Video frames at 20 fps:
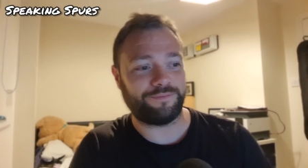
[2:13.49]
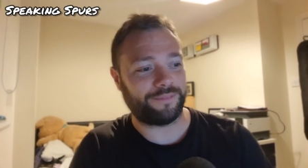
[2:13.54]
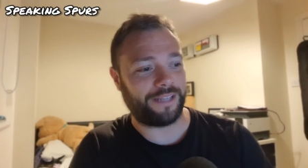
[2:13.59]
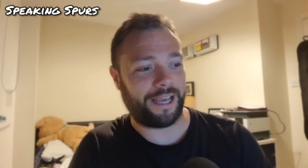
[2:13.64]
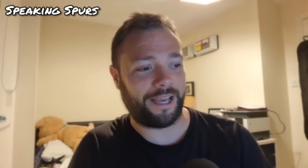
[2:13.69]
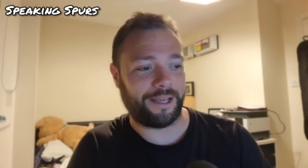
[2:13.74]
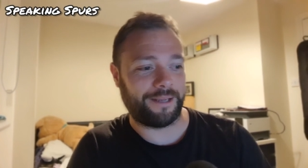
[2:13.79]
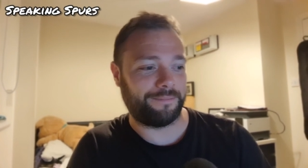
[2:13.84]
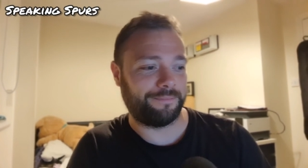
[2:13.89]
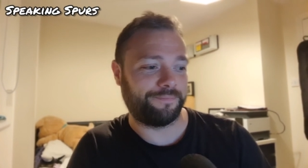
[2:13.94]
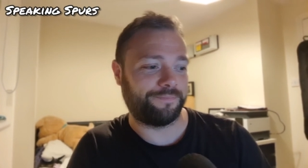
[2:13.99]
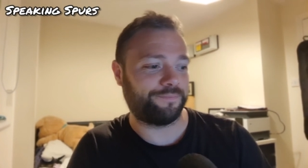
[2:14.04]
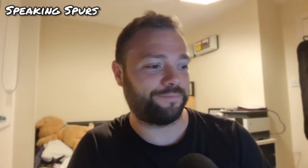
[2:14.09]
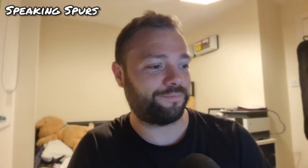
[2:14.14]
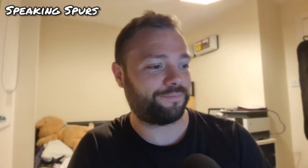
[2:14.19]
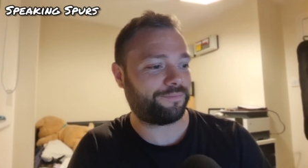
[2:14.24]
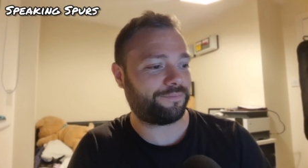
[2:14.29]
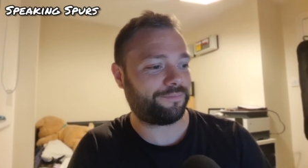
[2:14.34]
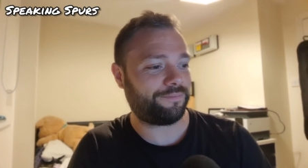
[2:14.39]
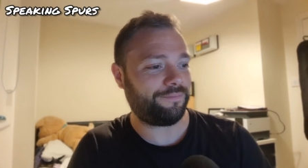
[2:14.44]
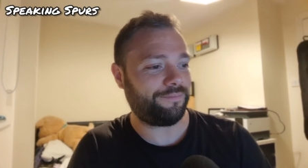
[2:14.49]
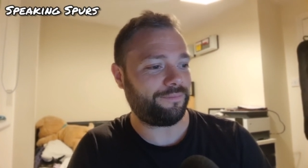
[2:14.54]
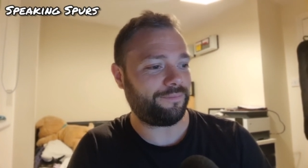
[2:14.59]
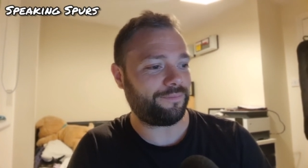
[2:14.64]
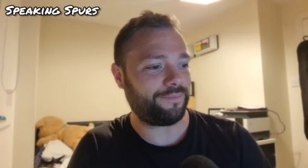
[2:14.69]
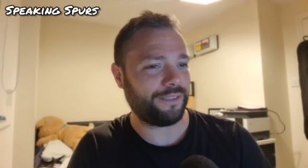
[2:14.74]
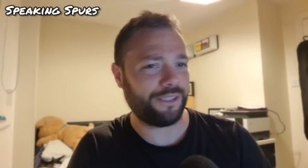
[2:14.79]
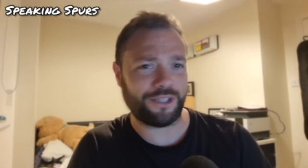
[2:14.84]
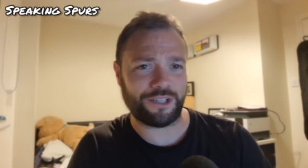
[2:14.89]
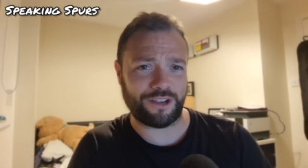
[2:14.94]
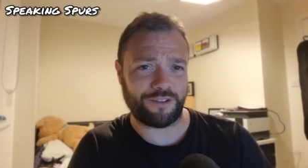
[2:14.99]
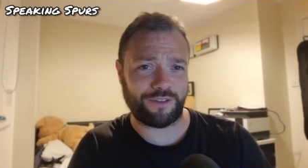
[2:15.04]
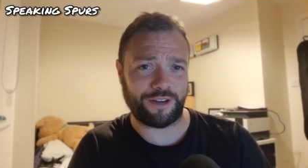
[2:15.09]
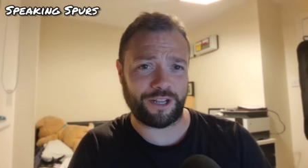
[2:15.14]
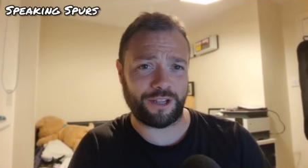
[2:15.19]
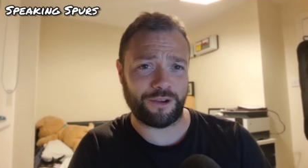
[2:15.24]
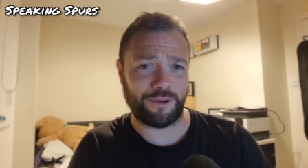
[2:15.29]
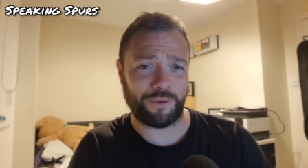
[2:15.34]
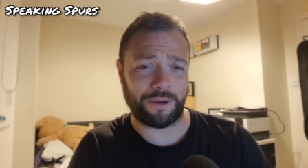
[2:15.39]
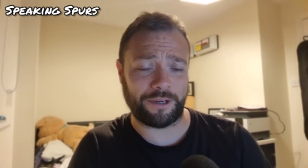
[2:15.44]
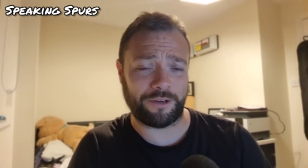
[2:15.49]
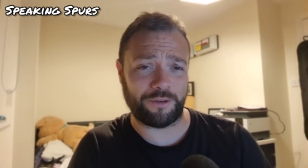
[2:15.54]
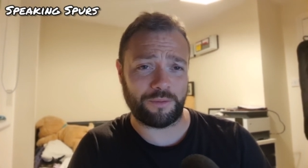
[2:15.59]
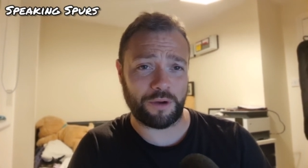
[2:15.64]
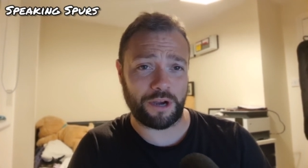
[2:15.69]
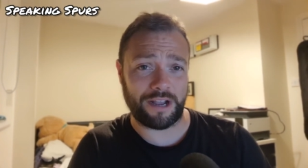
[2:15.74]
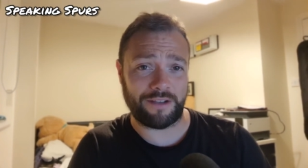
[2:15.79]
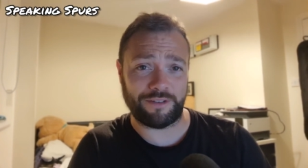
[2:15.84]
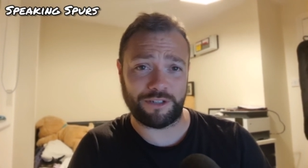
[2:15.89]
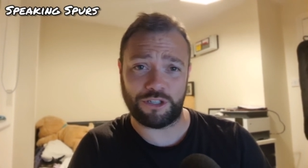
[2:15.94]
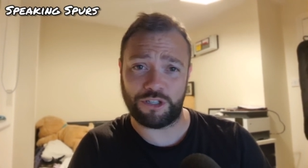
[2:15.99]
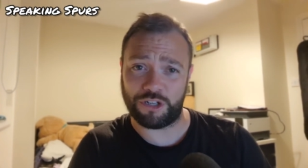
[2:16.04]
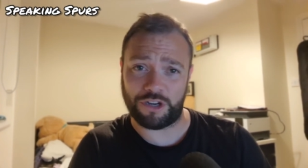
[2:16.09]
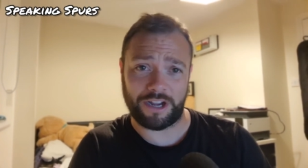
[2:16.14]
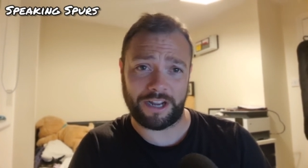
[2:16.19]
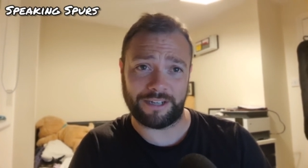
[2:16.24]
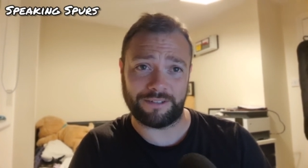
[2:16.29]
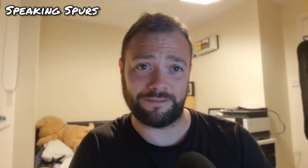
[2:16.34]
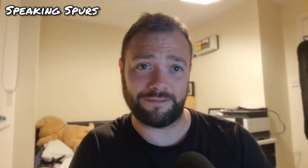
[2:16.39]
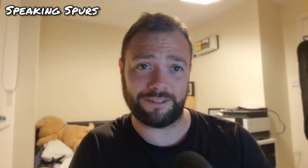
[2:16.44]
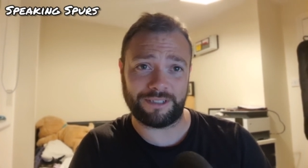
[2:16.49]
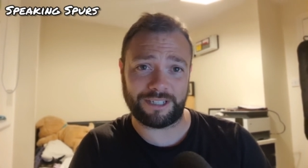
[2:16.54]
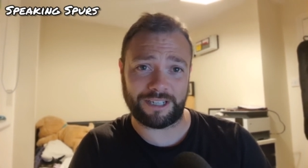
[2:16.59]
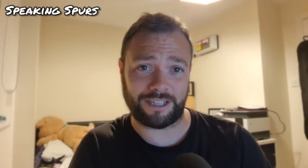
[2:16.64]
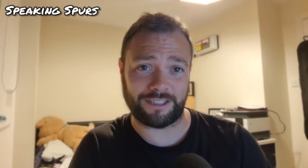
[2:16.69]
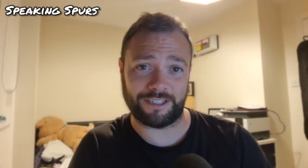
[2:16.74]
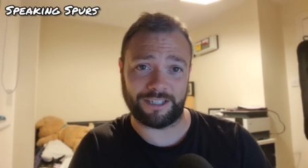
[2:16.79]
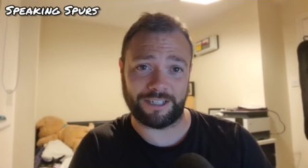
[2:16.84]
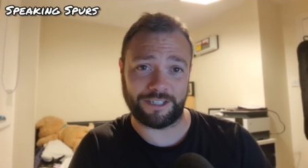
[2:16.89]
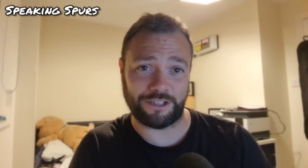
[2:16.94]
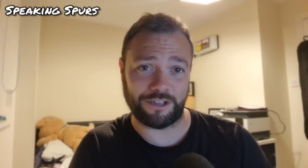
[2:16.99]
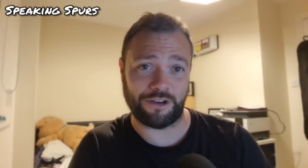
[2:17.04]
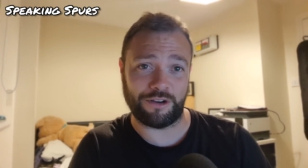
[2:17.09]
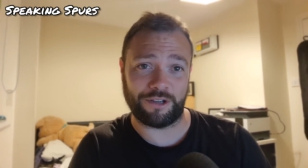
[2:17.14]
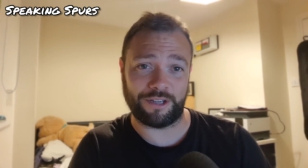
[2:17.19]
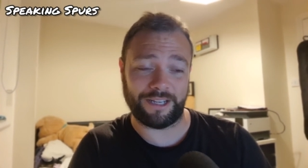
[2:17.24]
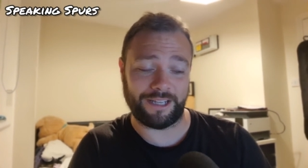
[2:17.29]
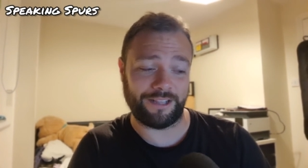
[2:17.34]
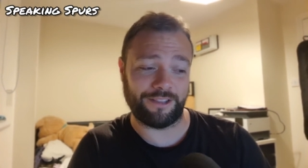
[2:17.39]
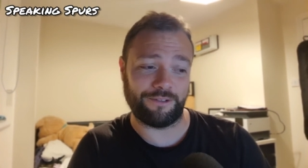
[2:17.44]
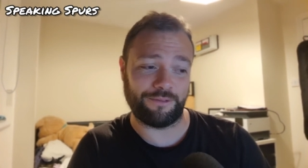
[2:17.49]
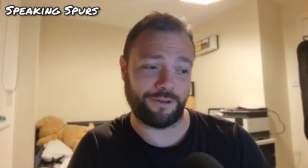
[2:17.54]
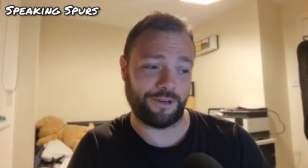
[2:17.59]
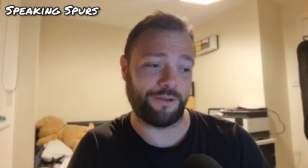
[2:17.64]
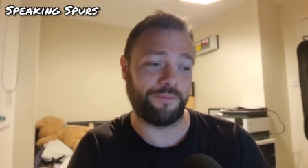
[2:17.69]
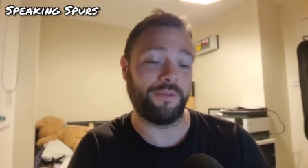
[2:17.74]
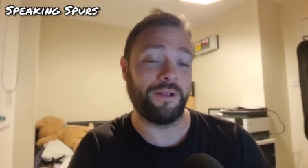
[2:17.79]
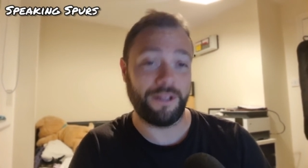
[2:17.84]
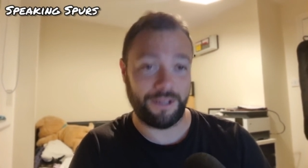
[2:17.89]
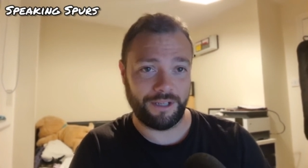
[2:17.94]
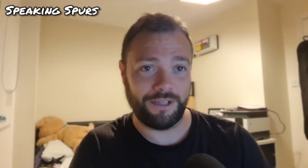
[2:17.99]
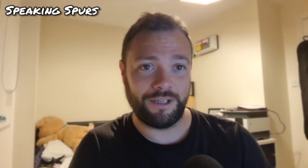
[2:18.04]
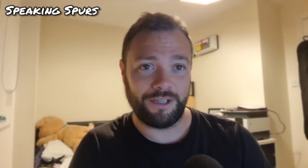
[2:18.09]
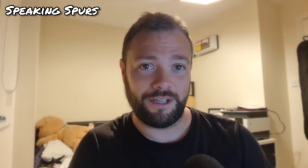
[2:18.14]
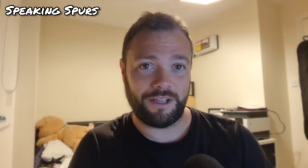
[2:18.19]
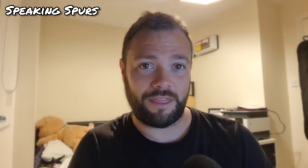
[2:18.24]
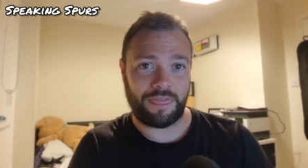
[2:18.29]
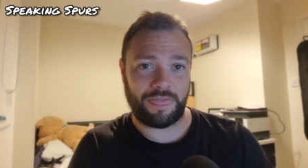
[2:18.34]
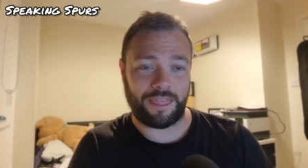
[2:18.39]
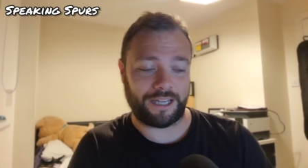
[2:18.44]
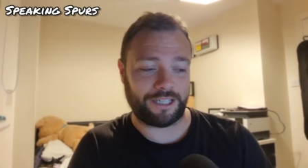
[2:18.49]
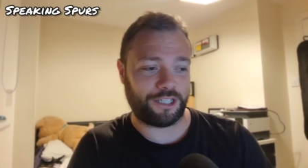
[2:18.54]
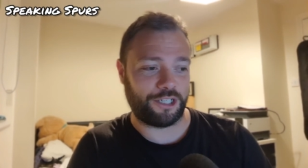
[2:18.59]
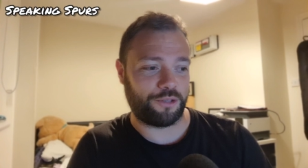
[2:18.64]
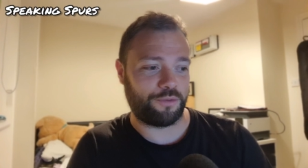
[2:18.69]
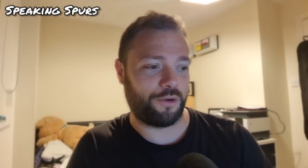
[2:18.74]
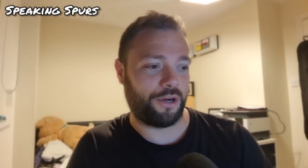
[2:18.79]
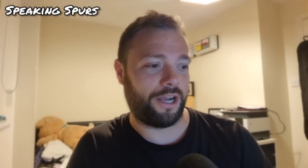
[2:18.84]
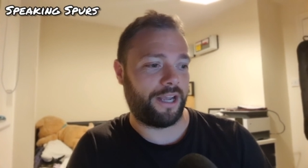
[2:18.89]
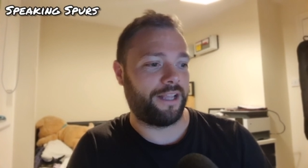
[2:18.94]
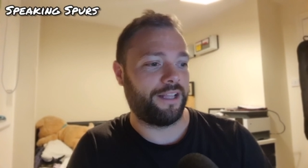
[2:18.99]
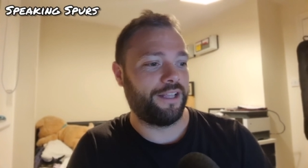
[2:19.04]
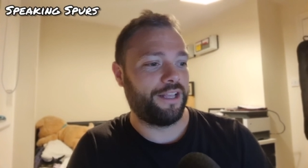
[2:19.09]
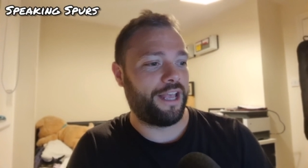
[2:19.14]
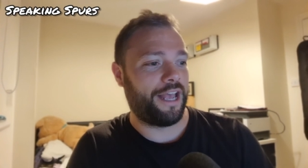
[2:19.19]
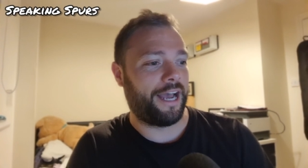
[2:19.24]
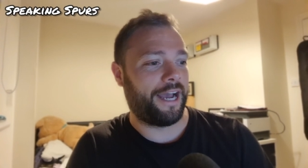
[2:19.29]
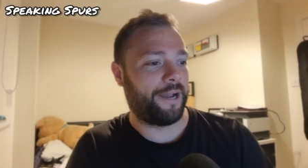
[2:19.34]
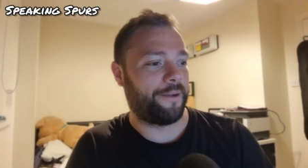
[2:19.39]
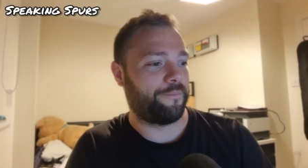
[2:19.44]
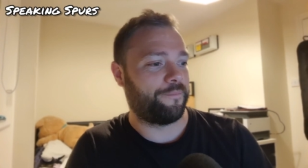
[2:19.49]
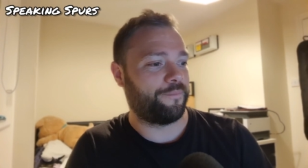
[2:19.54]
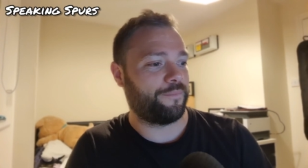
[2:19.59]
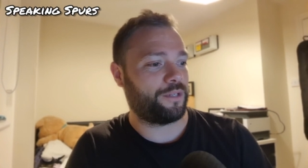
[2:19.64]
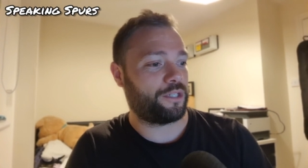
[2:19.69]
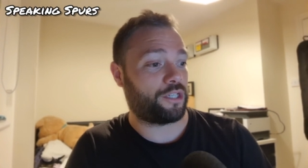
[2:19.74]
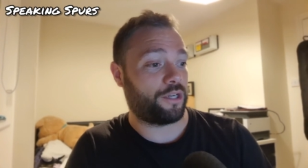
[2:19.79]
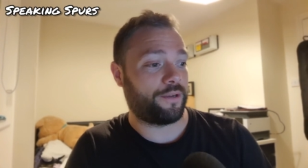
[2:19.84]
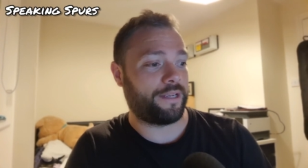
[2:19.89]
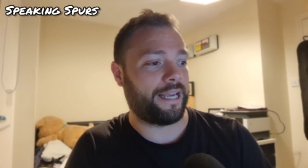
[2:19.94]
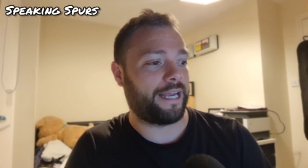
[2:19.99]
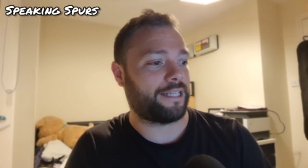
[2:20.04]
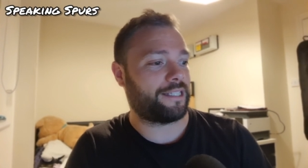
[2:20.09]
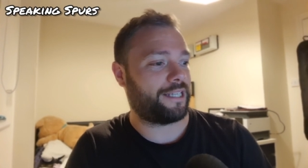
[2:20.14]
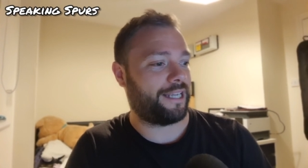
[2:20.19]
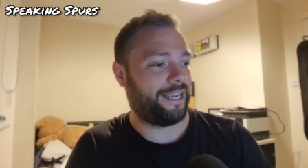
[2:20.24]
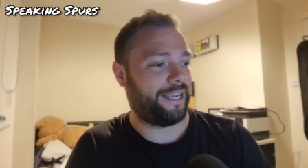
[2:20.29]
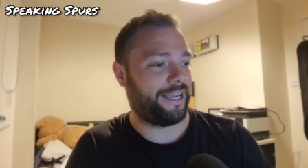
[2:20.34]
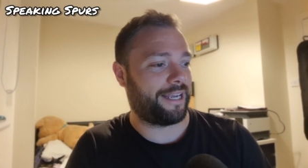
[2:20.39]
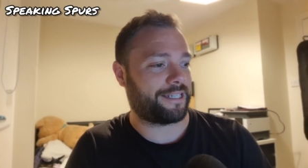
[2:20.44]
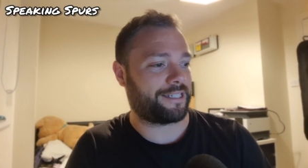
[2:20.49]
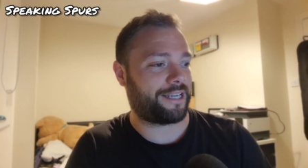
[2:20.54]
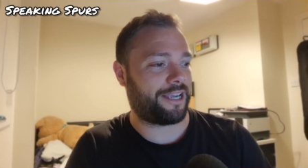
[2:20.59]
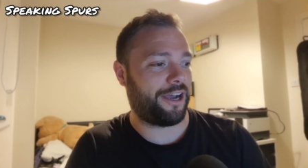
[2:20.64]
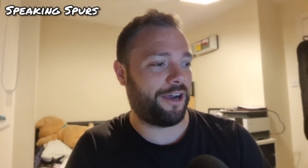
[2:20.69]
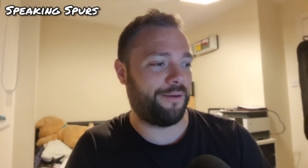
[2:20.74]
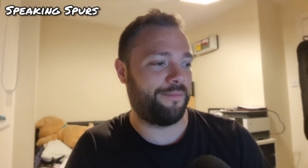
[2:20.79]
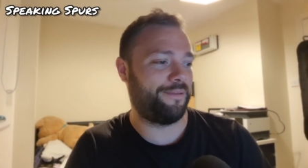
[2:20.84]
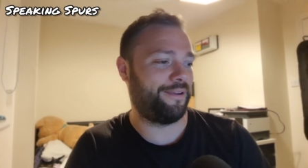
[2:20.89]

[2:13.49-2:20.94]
Um, so if any of you are wondering why I have a giant cuddly dog in the room, that is why. Um, so yes, he has come